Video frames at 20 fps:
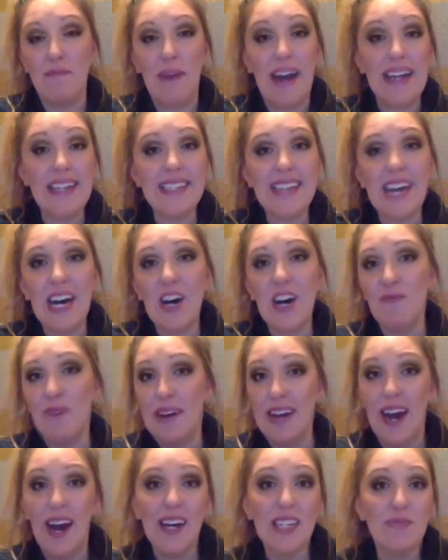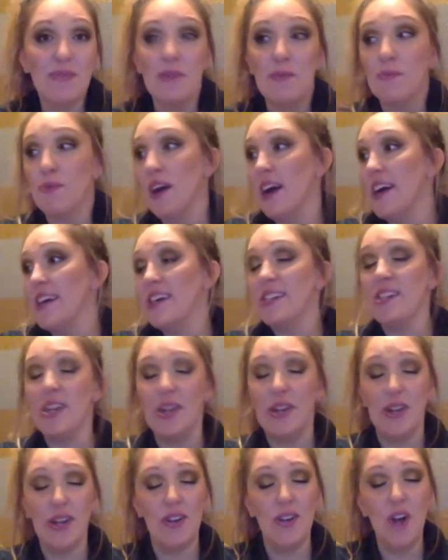Myself, my husband, Brian,
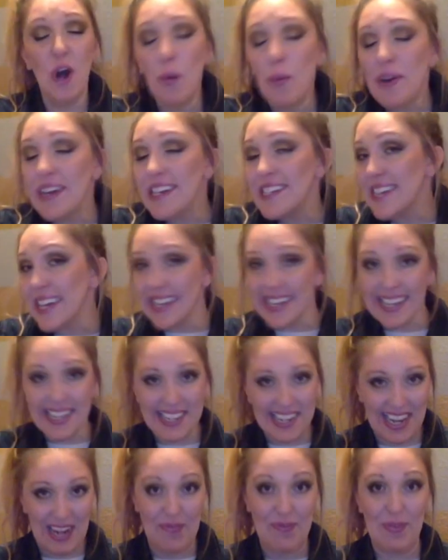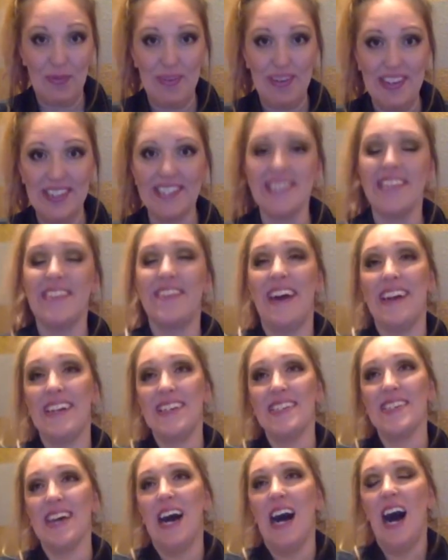nobody is taking a dime from this. That
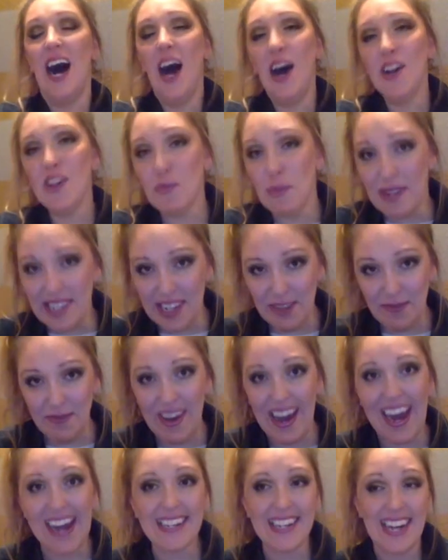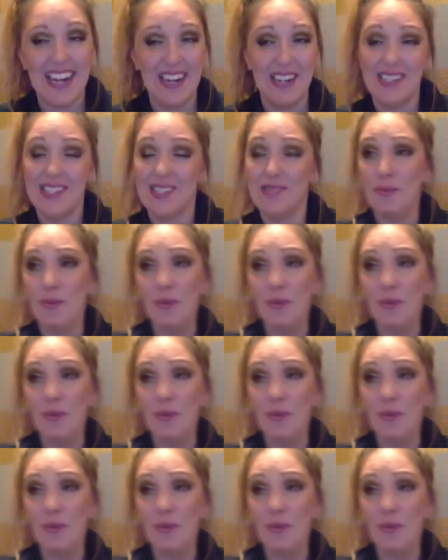is 100% fact and it's